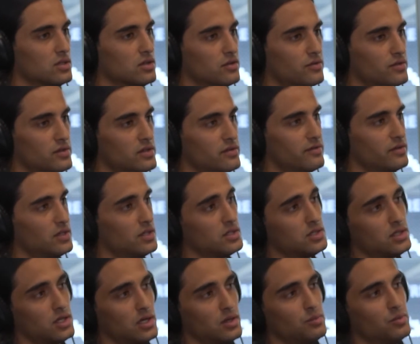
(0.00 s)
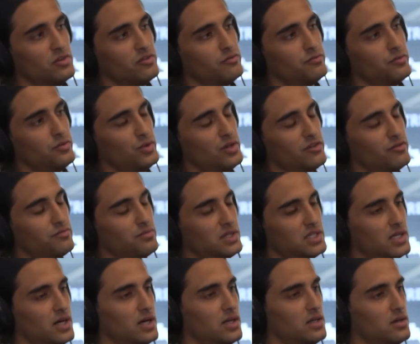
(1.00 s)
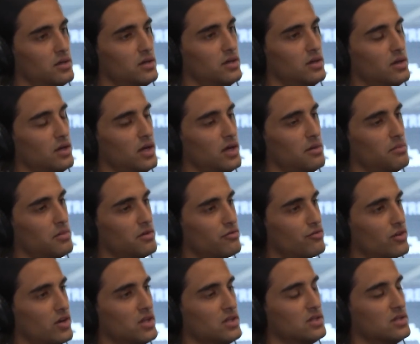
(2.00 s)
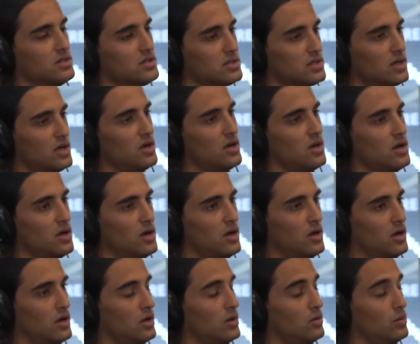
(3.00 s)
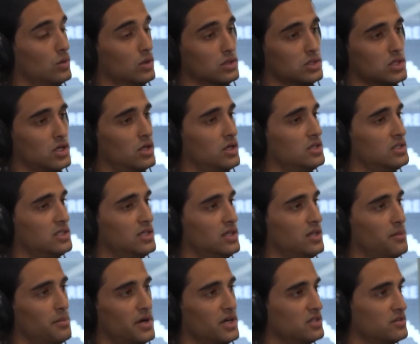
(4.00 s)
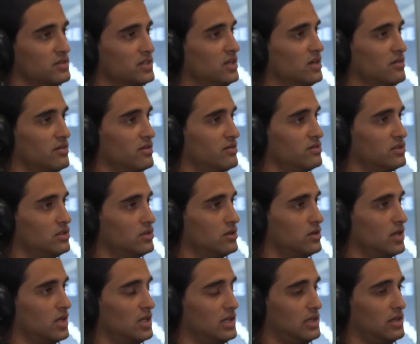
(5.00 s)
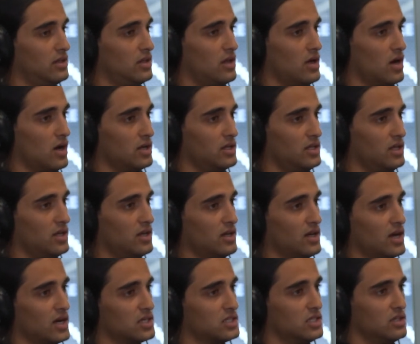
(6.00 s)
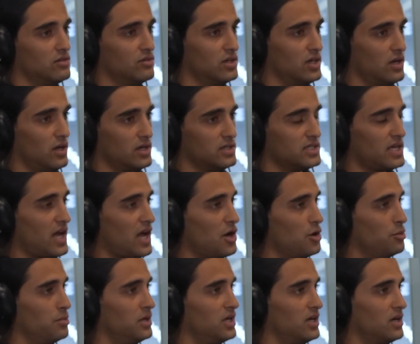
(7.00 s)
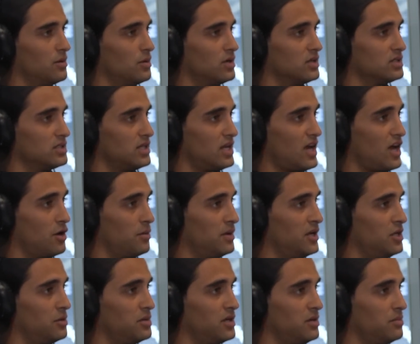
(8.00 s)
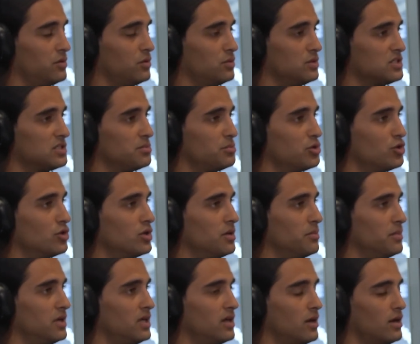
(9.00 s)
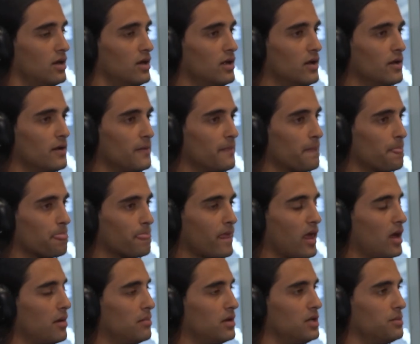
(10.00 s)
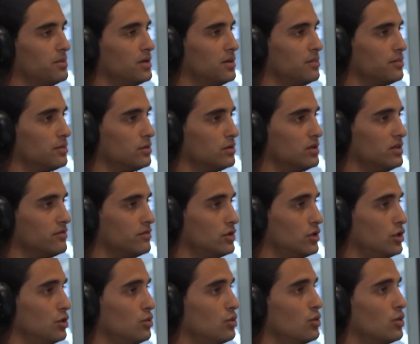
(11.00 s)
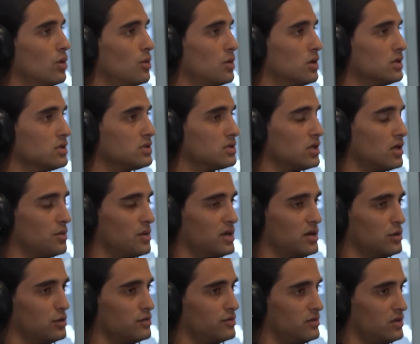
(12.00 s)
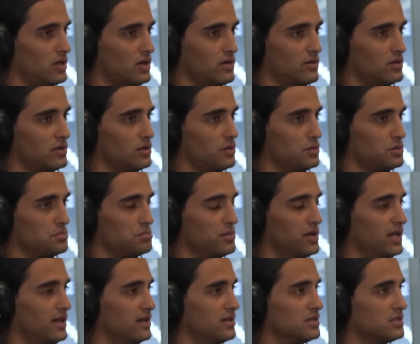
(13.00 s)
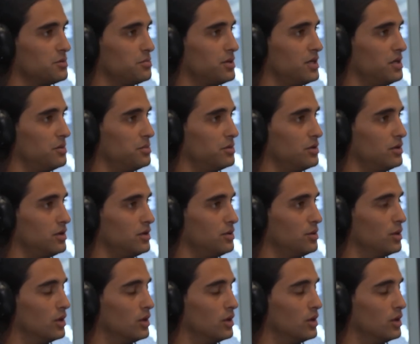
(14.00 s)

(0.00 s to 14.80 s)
ago for the first time with my dad and my friends was honestly the best thing I've ever done. I didn't actually realise how big it was and how many people were supporting me and how many people even knew who I was. I went over there and there was millions of people